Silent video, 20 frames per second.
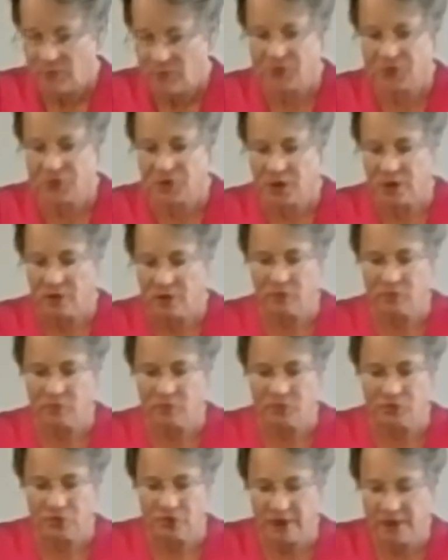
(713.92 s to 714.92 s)

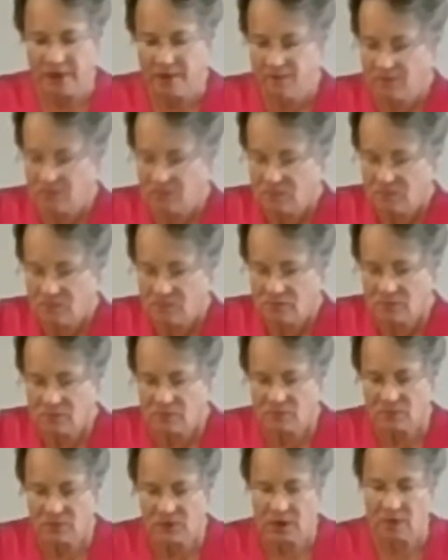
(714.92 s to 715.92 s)
styrofoam tray.
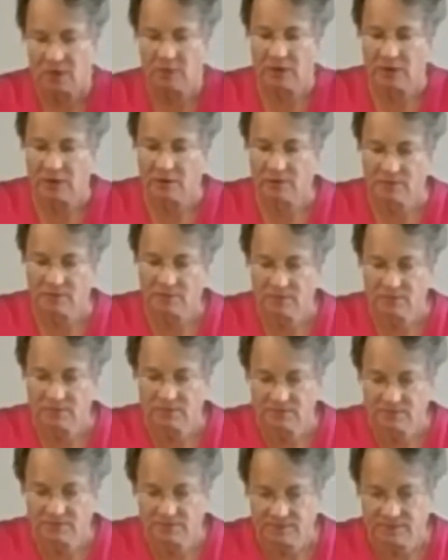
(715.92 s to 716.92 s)
How about
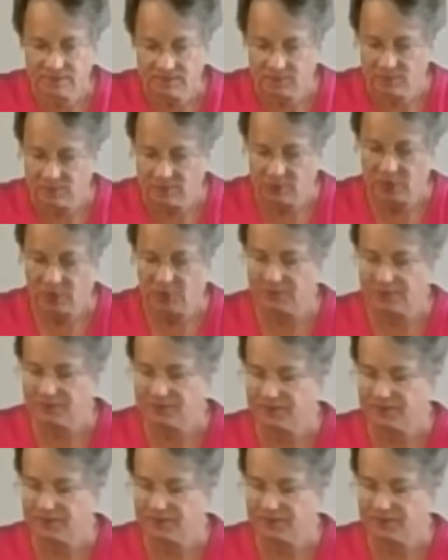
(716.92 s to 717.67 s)
blue?